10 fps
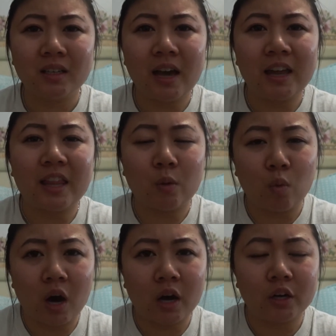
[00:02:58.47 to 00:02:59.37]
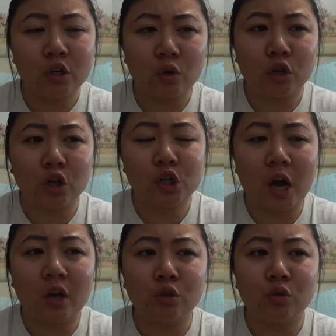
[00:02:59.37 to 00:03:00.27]
and they want, you know, their
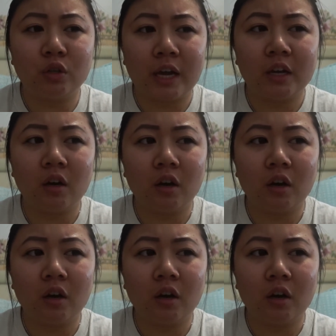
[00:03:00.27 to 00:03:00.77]
child to date